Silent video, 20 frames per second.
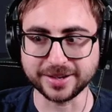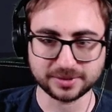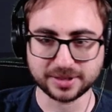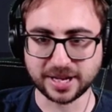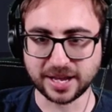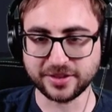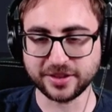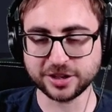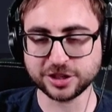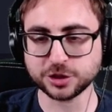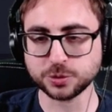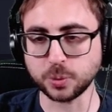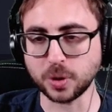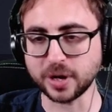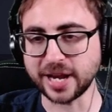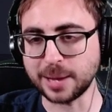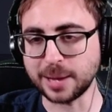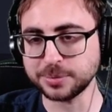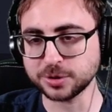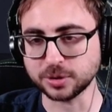And then just 1
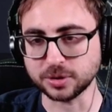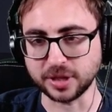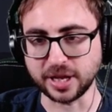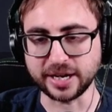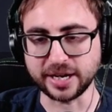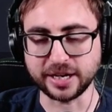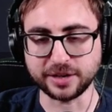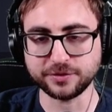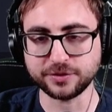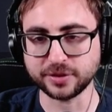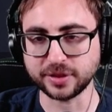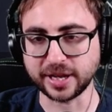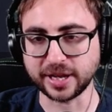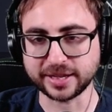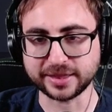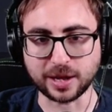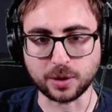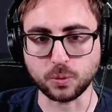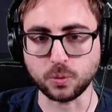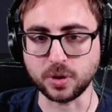absolute lightning for like
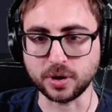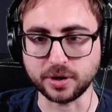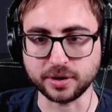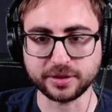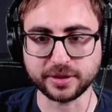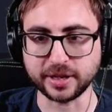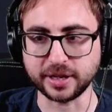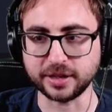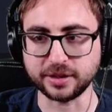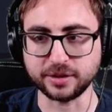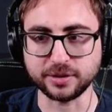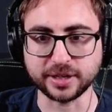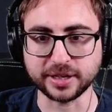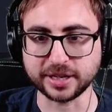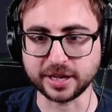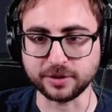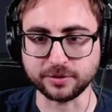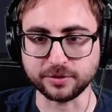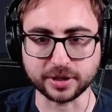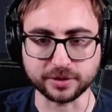that one thing you need to
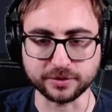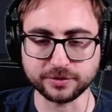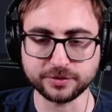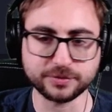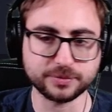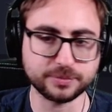get rid of.